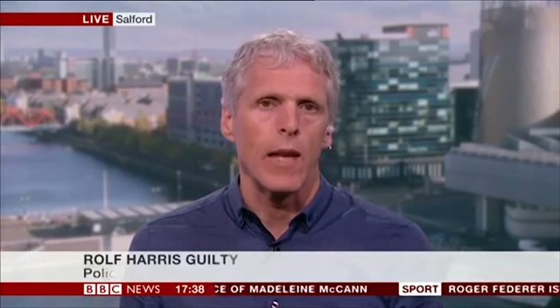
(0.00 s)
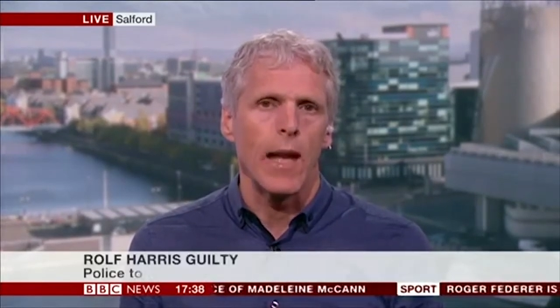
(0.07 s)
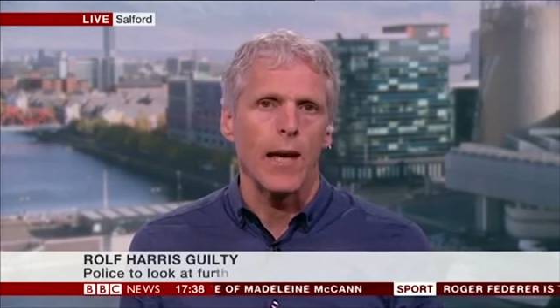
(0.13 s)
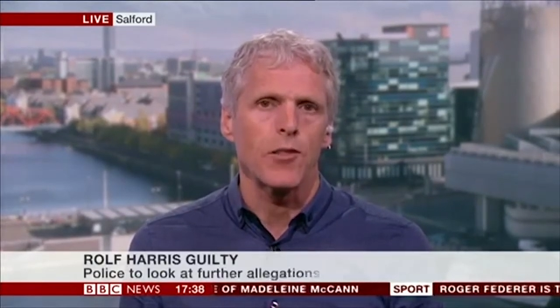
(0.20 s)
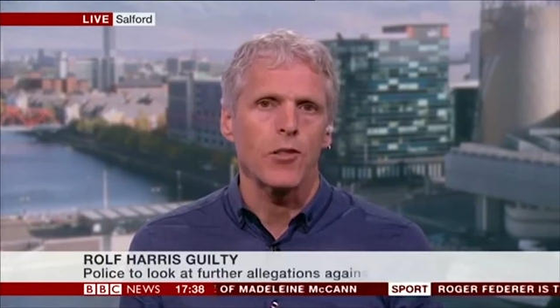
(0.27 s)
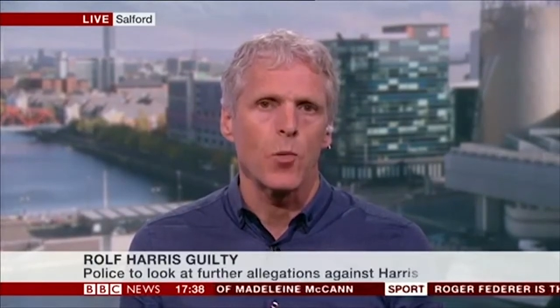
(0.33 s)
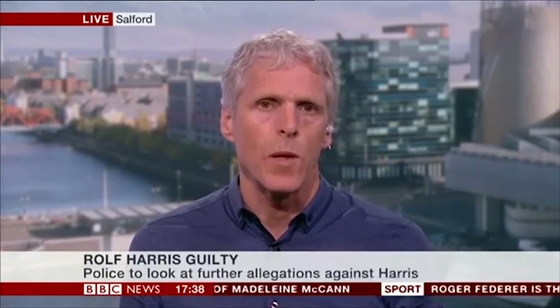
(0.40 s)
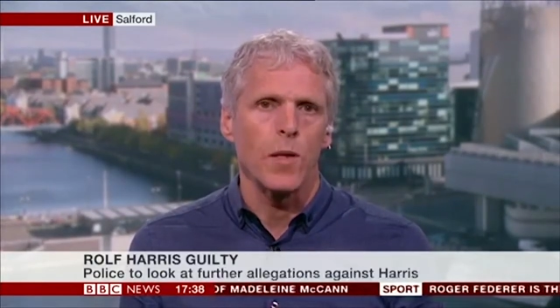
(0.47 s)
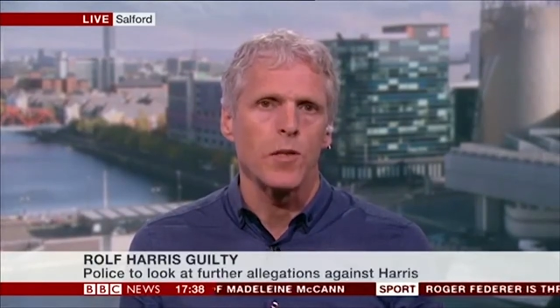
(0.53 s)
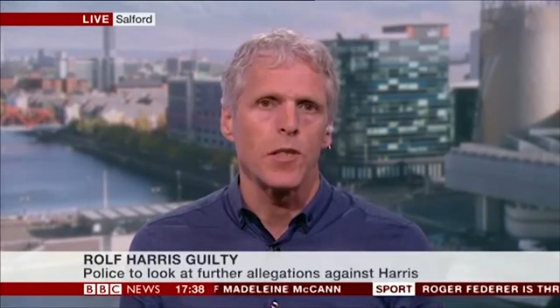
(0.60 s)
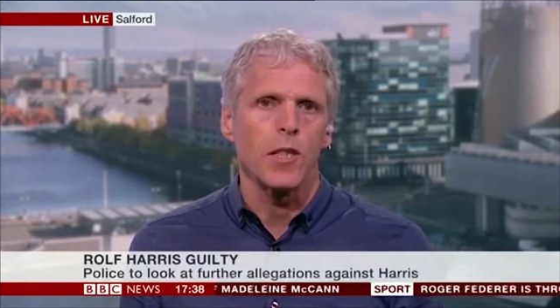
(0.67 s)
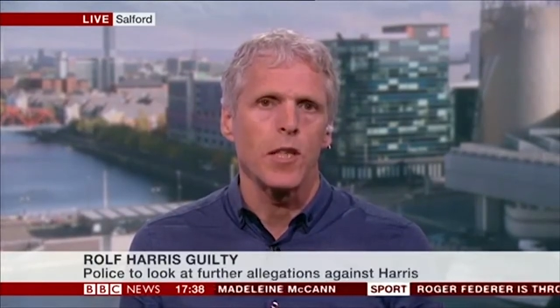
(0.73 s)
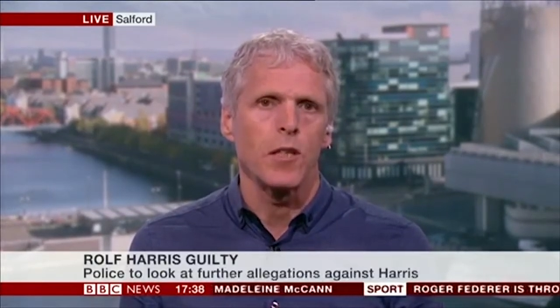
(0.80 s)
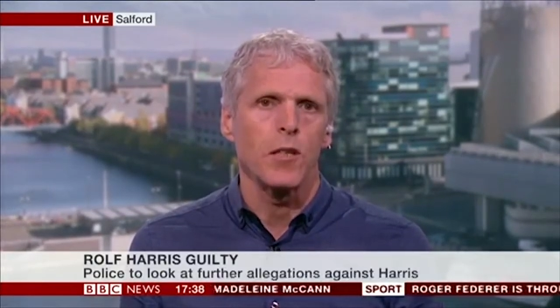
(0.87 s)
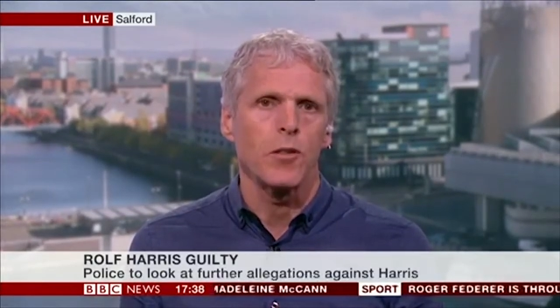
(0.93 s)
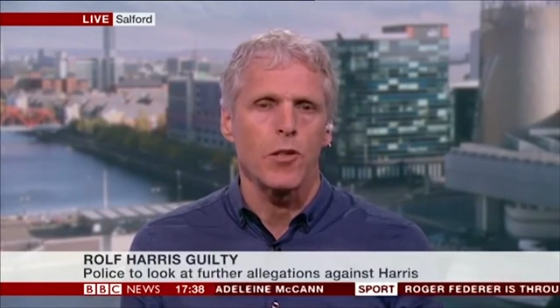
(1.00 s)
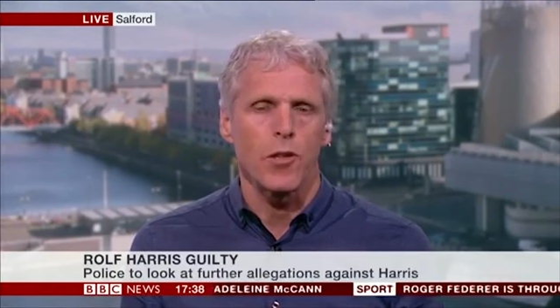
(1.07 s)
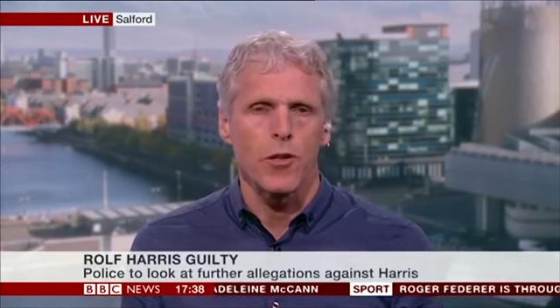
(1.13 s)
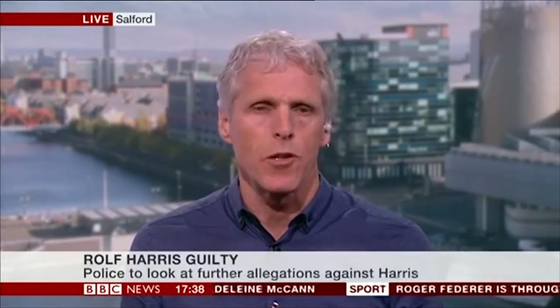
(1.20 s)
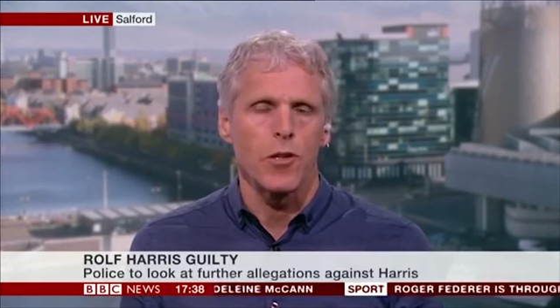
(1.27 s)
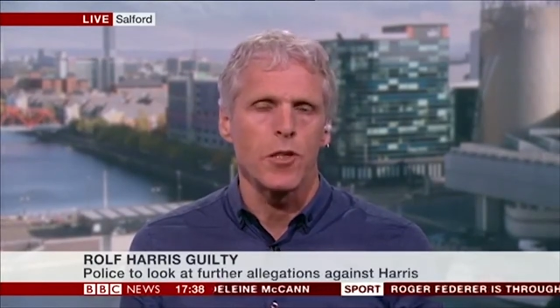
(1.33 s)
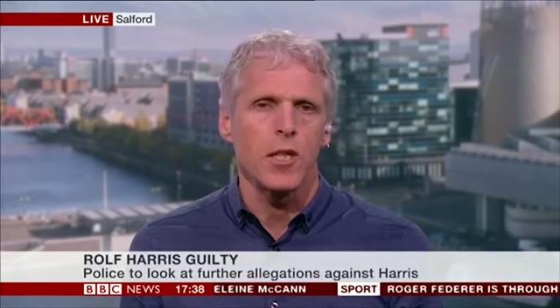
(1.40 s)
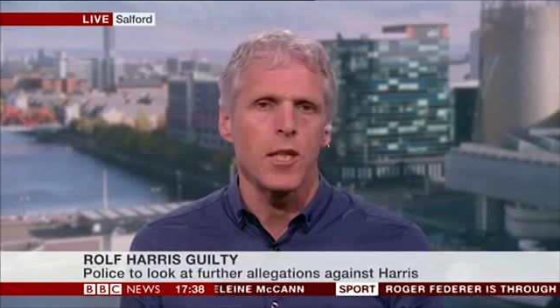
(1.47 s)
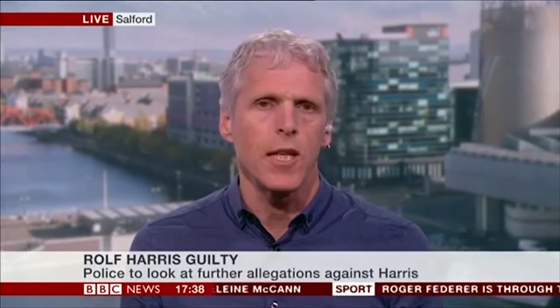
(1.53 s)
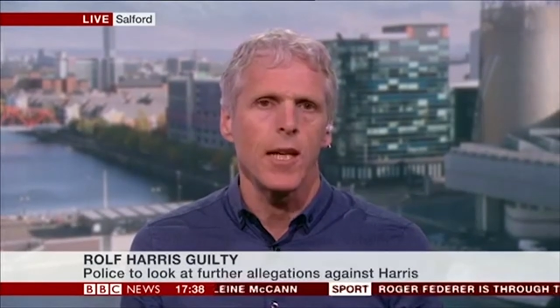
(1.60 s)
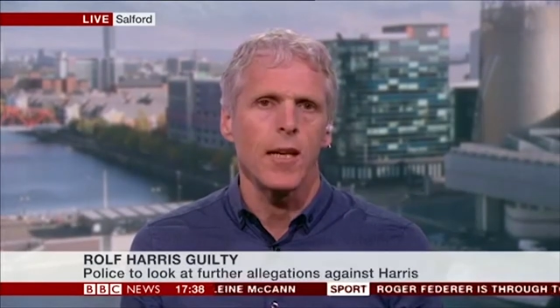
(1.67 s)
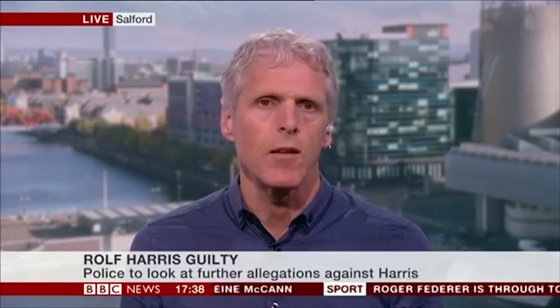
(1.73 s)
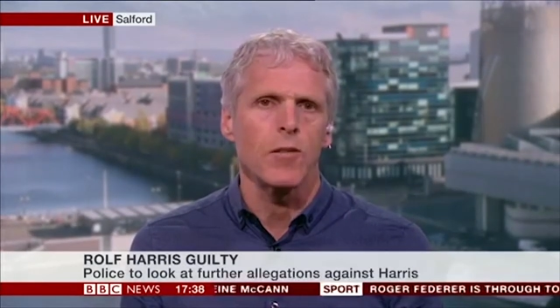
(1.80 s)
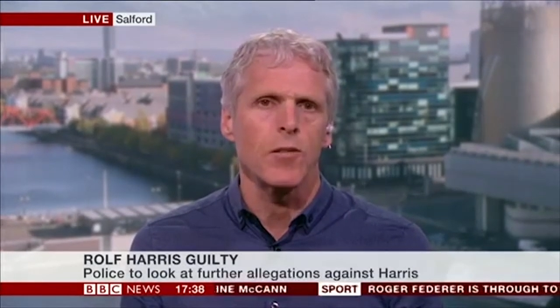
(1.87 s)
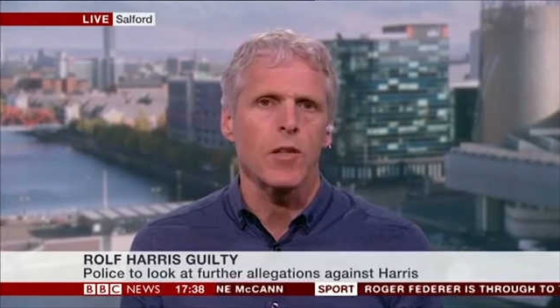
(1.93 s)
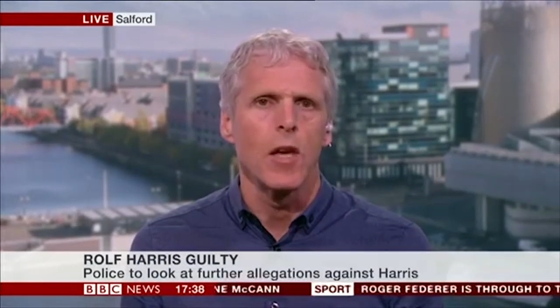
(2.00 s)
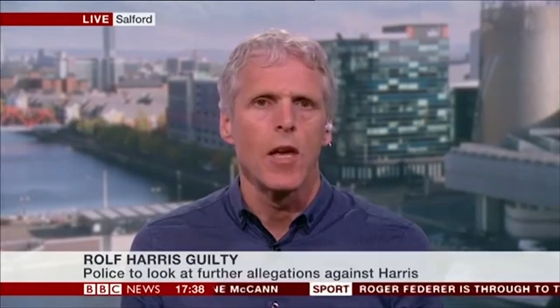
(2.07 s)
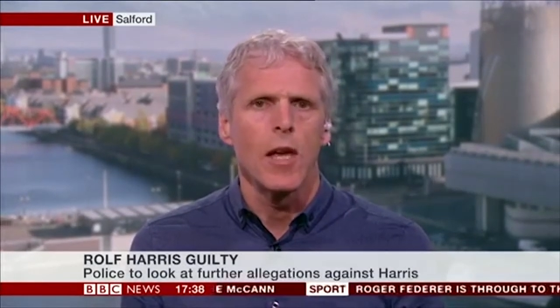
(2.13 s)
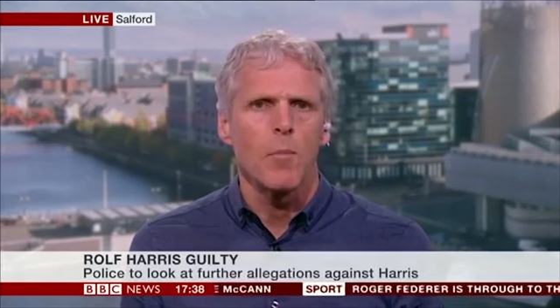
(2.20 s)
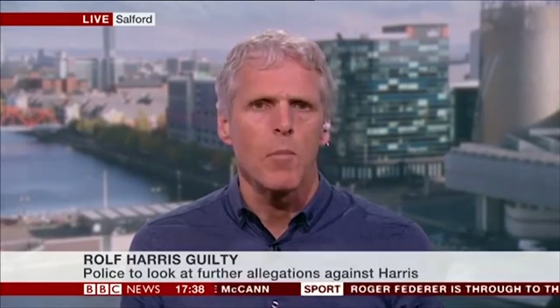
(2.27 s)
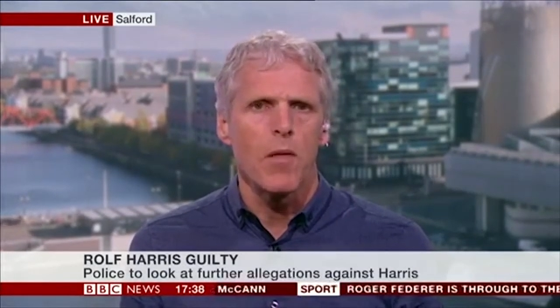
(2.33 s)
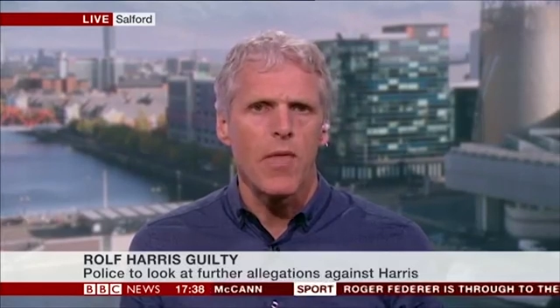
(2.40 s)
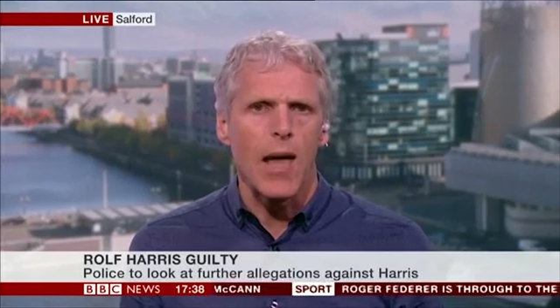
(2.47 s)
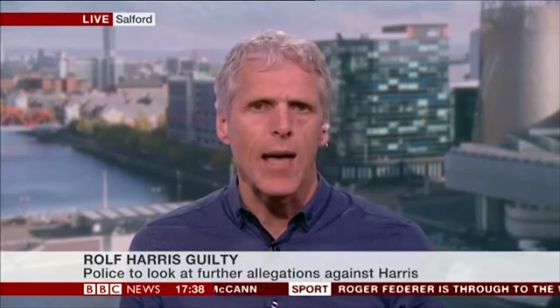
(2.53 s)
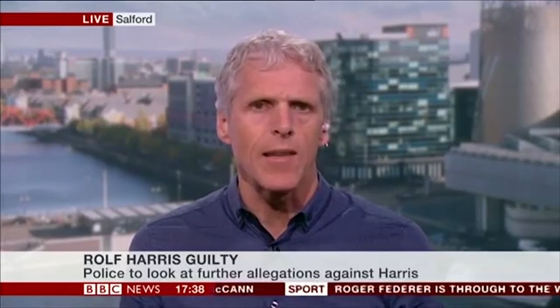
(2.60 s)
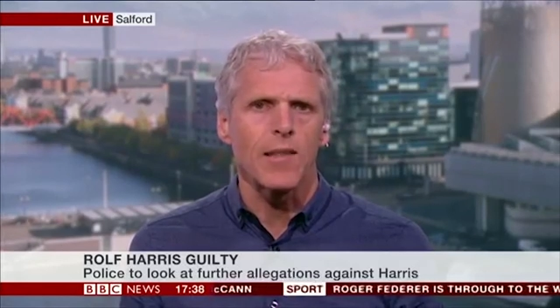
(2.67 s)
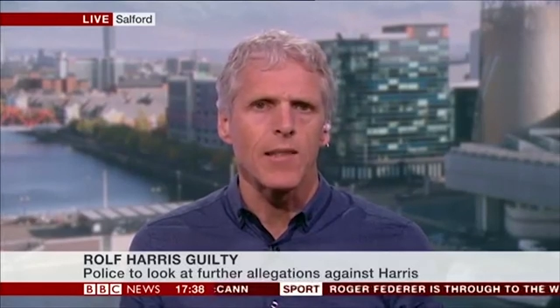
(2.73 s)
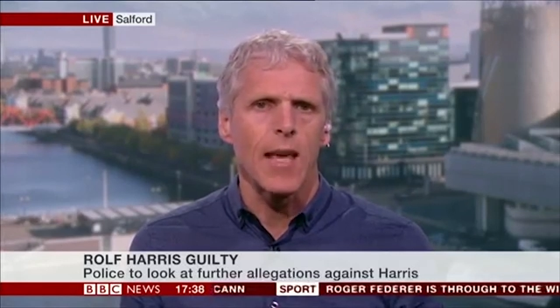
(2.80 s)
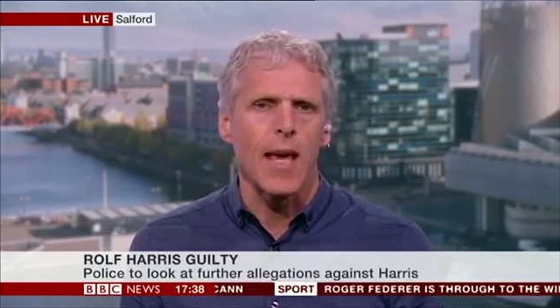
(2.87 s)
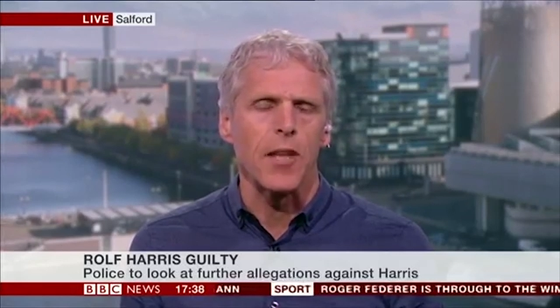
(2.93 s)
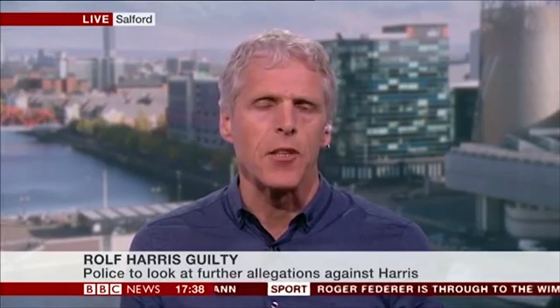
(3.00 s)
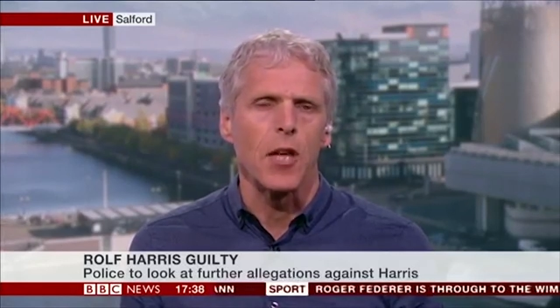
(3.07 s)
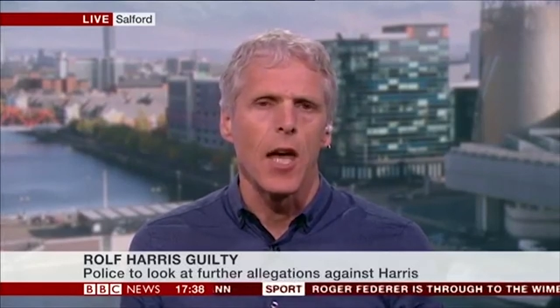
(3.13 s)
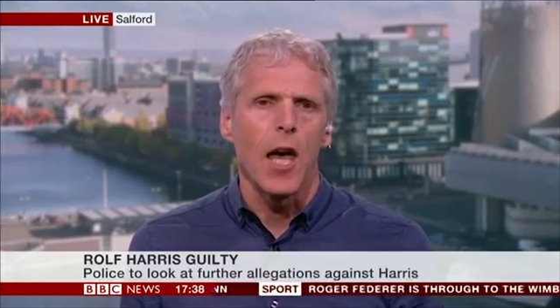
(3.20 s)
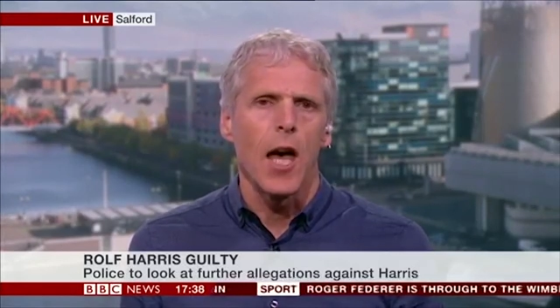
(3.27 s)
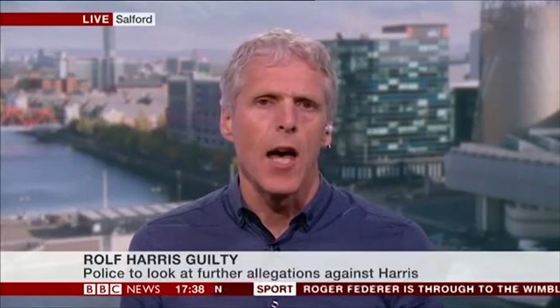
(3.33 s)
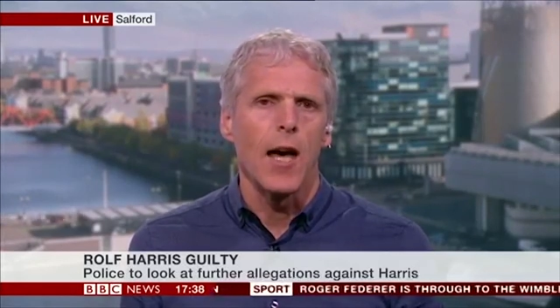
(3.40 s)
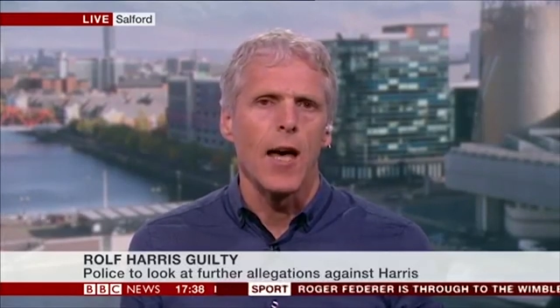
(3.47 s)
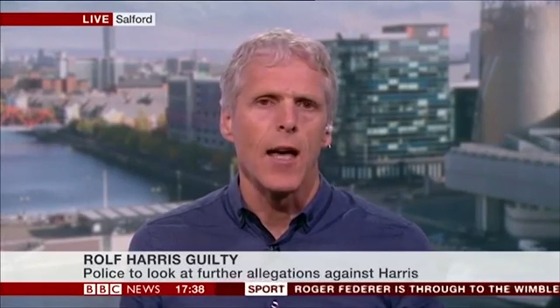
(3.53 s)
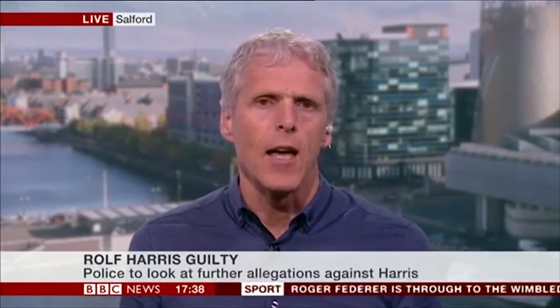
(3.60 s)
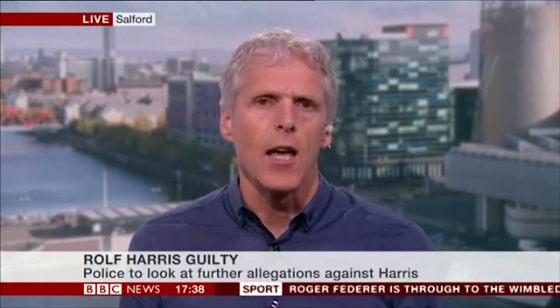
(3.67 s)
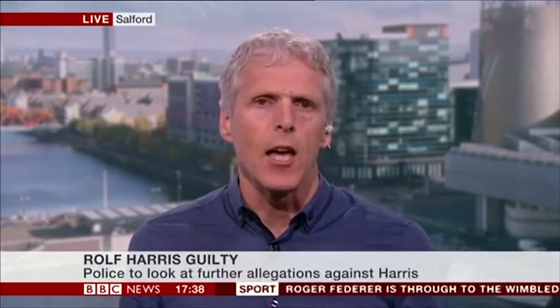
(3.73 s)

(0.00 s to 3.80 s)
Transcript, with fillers: the last 20 to 30 years. But that said, uh,